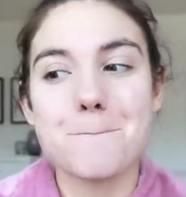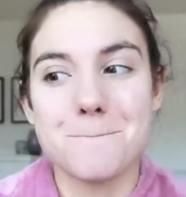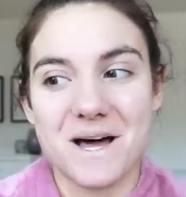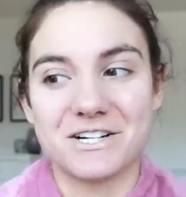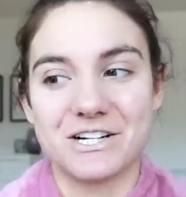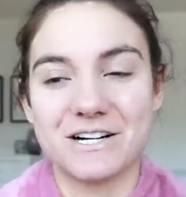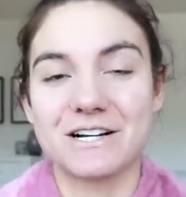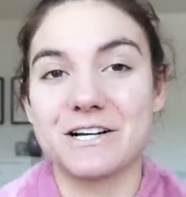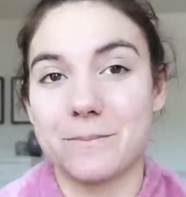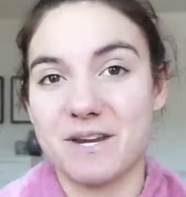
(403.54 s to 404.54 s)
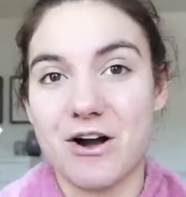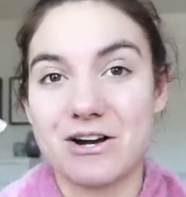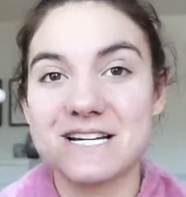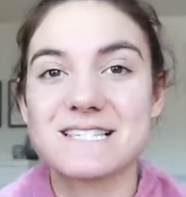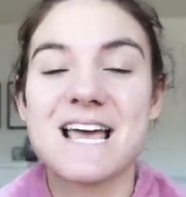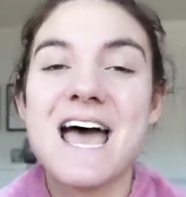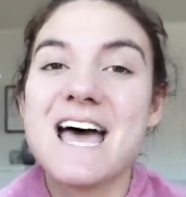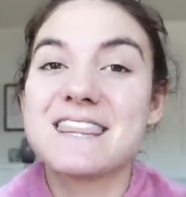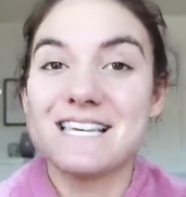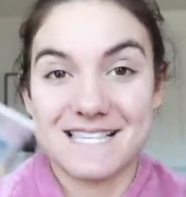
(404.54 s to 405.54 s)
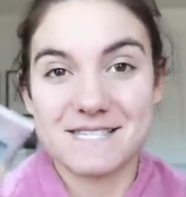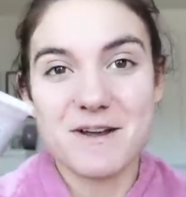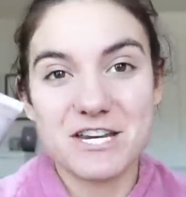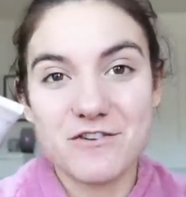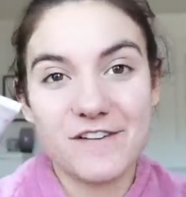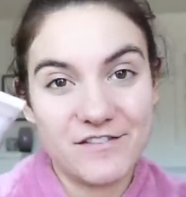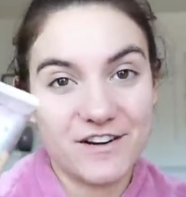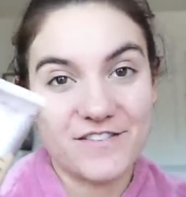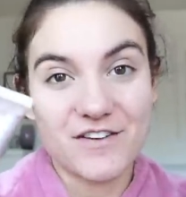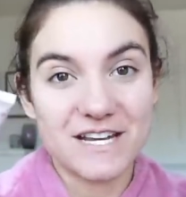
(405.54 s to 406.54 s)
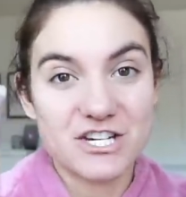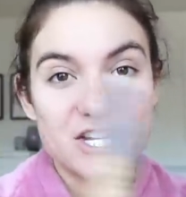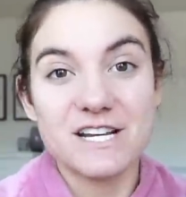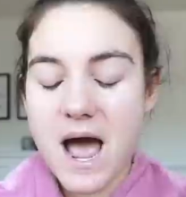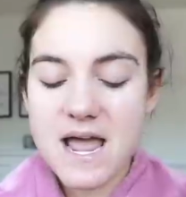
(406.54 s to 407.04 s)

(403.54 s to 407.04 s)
one better, gonna be honest. This is my new favorite foundation.